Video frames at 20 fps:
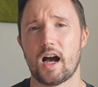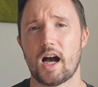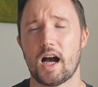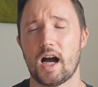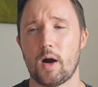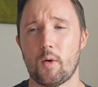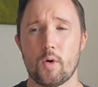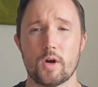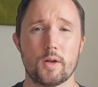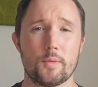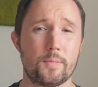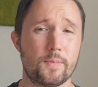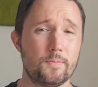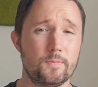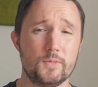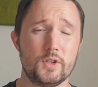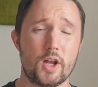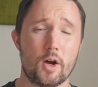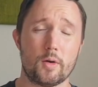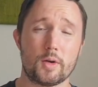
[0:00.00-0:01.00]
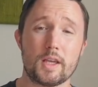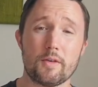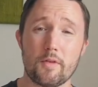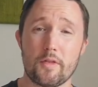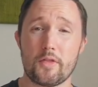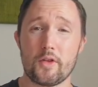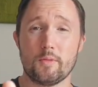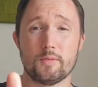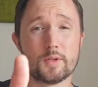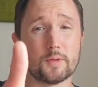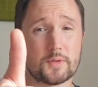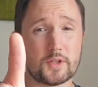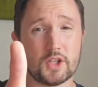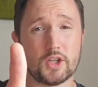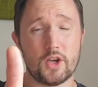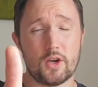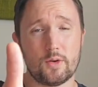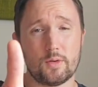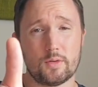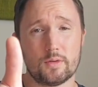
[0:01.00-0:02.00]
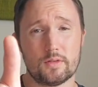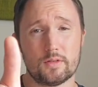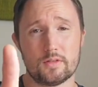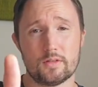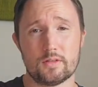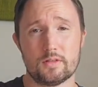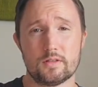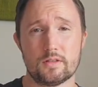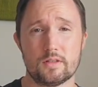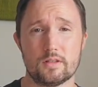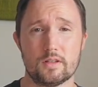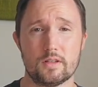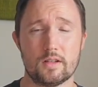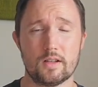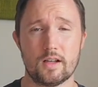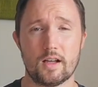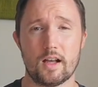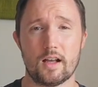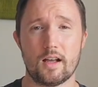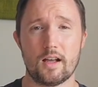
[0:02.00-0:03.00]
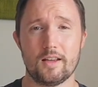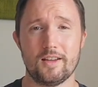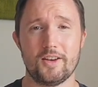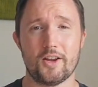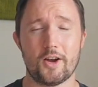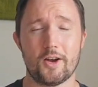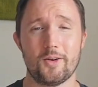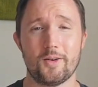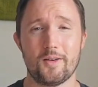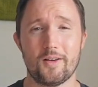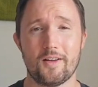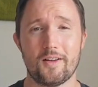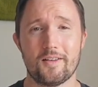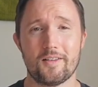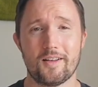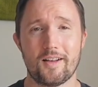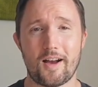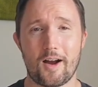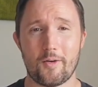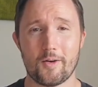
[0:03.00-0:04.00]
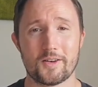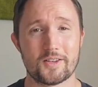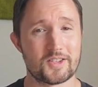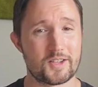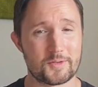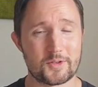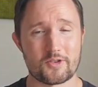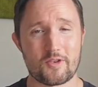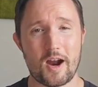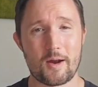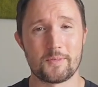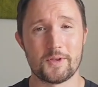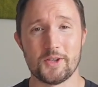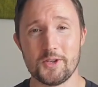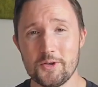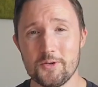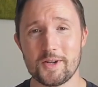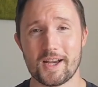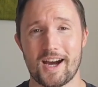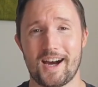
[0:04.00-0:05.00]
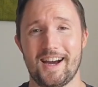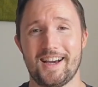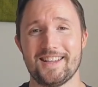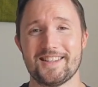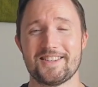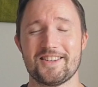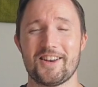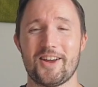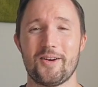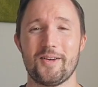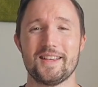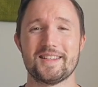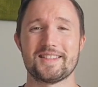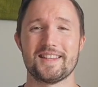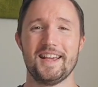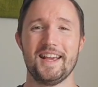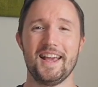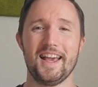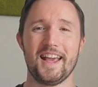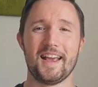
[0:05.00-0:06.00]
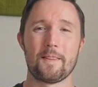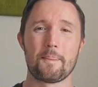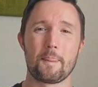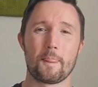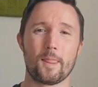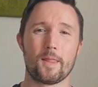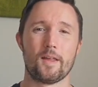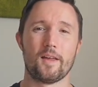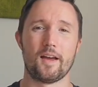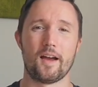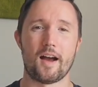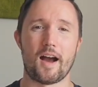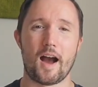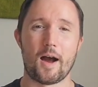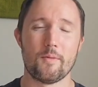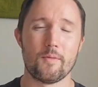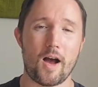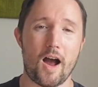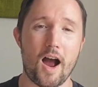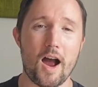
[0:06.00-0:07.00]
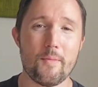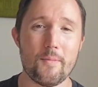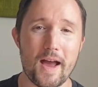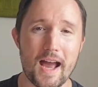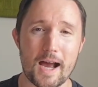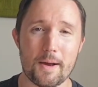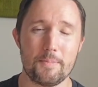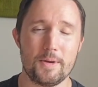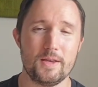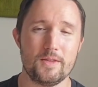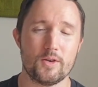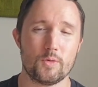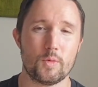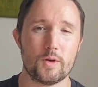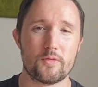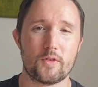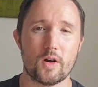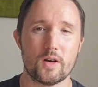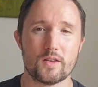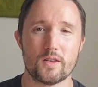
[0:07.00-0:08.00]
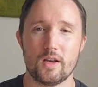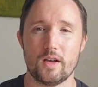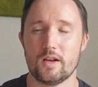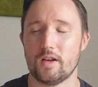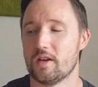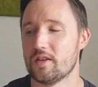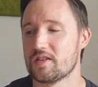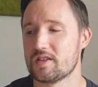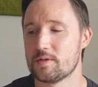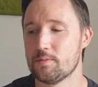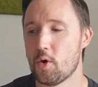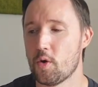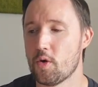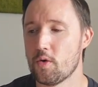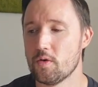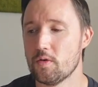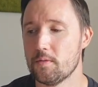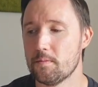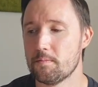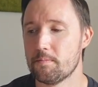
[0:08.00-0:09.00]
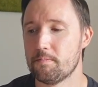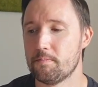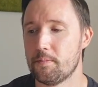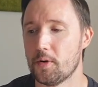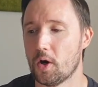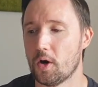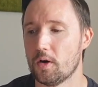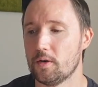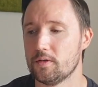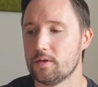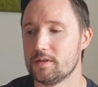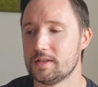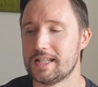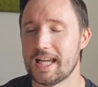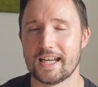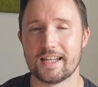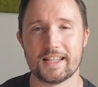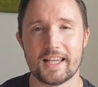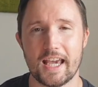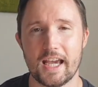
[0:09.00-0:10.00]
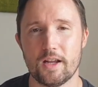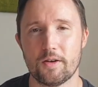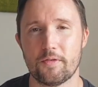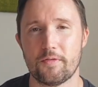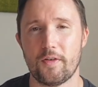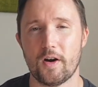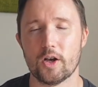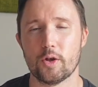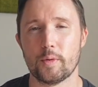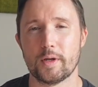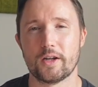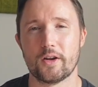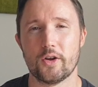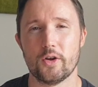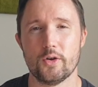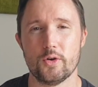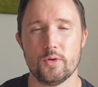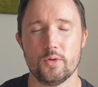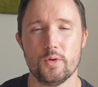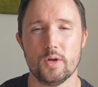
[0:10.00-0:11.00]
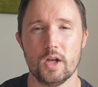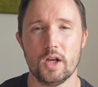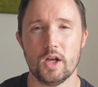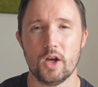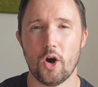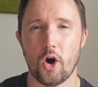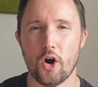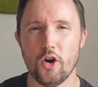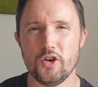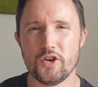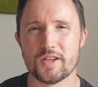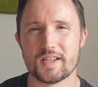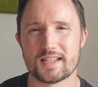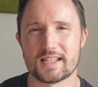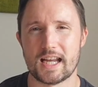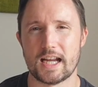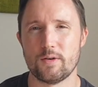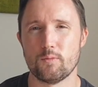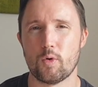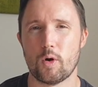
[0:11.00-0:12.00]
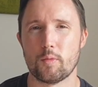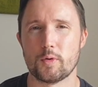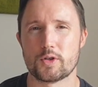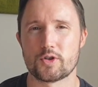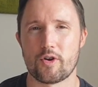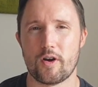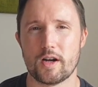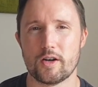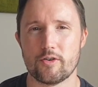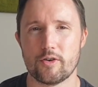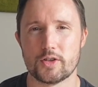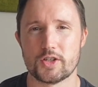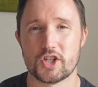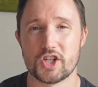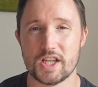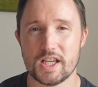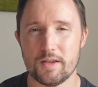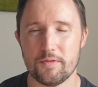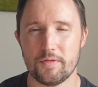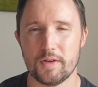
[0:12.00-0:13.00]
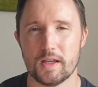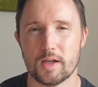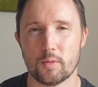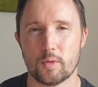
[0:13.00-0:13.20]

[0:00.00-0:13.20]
I want to, you know, give a thumbs up to you. You know, I want to subscribe to you guys. You know, I'm happy that we've got a small but dedicated following who understand what we're trying to achieve here.